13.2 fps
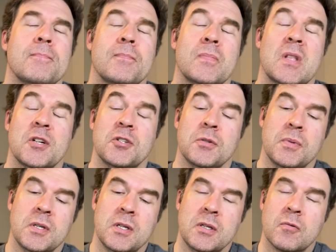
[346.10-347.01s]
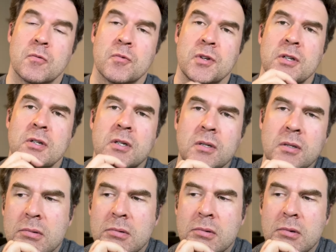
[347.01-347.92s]
That should be a real
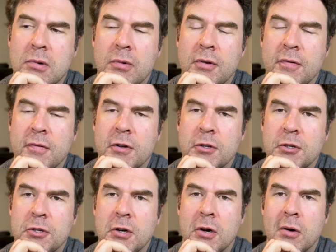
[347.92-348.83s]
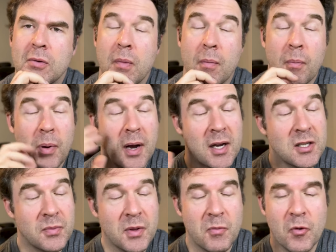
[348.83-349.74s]
fun show.
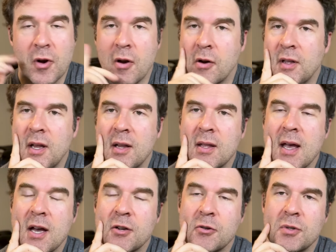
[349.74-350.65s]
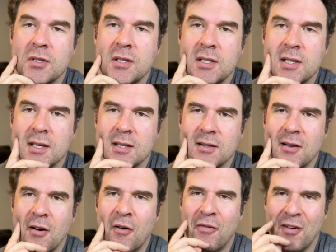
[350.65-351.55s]
Possibly more entertaining than the actual season
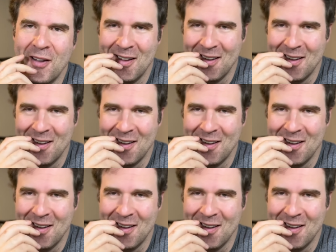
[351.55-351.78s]
itself.